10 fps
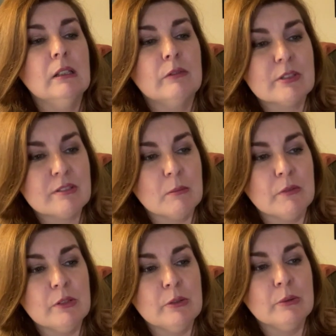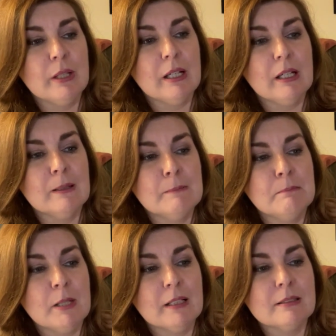for some of you.
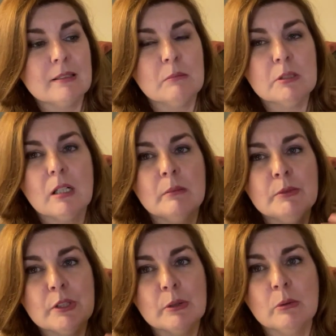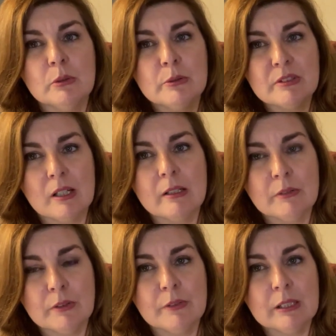Um, but at the same time, don't lose sight
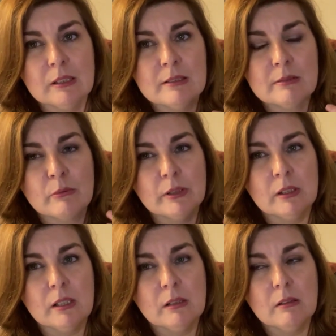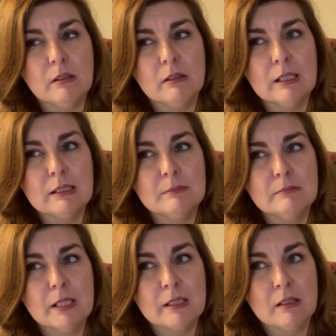of your feelings. Really uh,
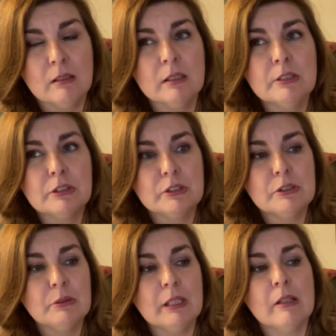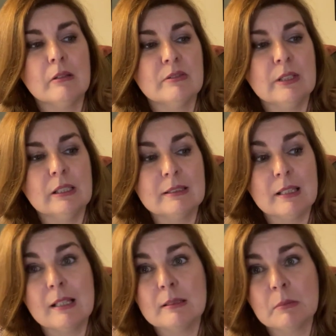acknowledge and tune into those feelings.
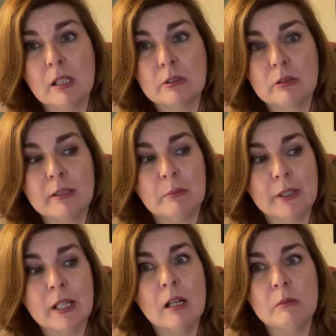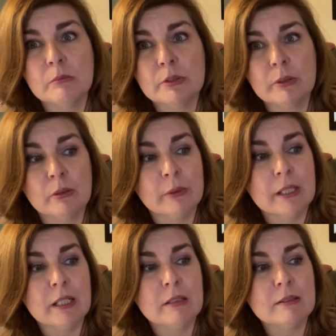And that's something I tried to bring up during the
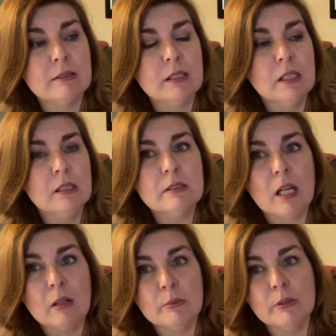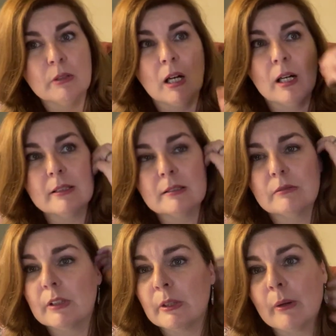readings to help you guys
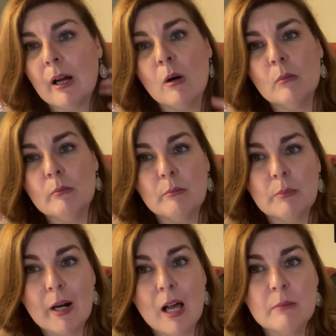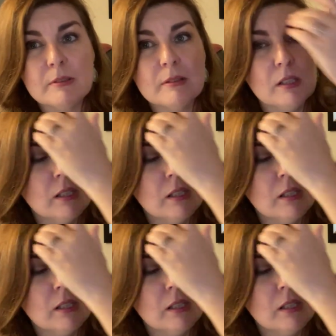figure out perhaps